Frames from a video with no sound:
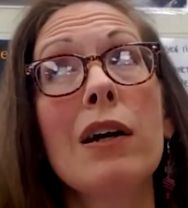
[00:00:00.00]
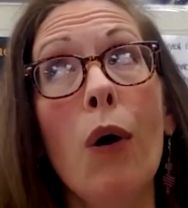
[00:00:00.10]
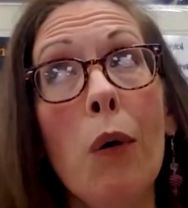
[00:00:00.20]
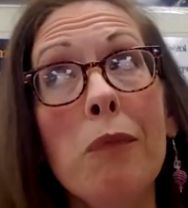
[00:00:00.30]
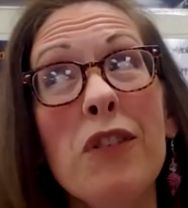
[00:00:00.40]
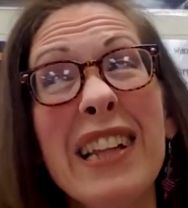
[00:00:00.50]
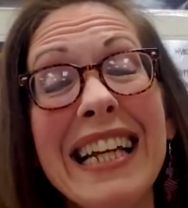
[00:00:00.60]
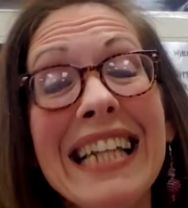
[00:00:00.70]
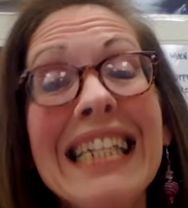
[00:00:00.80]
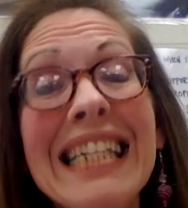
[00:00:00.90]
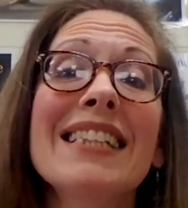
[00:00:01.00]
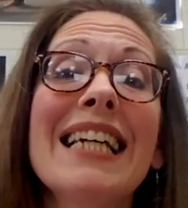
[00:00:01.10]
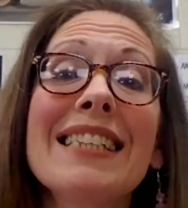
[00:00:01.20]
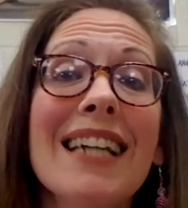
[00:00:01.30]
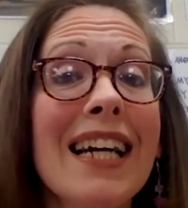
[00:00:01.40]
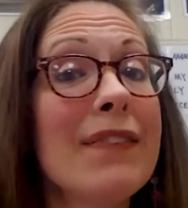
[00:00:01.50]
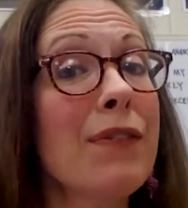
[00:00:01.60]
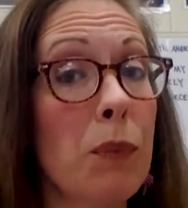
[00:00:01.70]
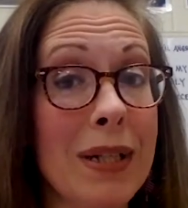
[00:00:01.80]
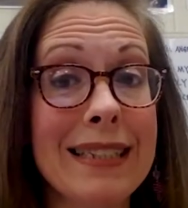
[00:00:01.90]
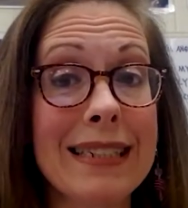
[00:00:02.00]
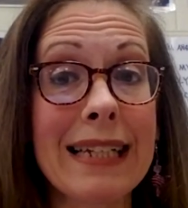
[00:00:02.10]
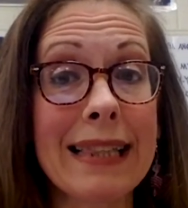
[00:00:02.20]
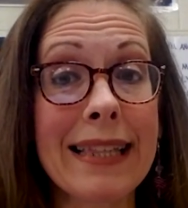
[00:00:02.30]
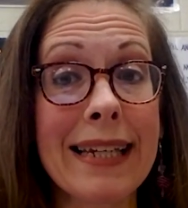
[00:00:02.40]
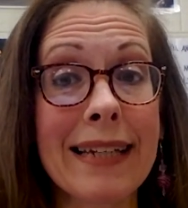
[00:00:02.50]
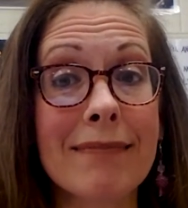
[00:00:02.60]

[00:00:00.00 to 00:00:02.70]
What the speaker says: Hopefully, that's kind of a once and done thing.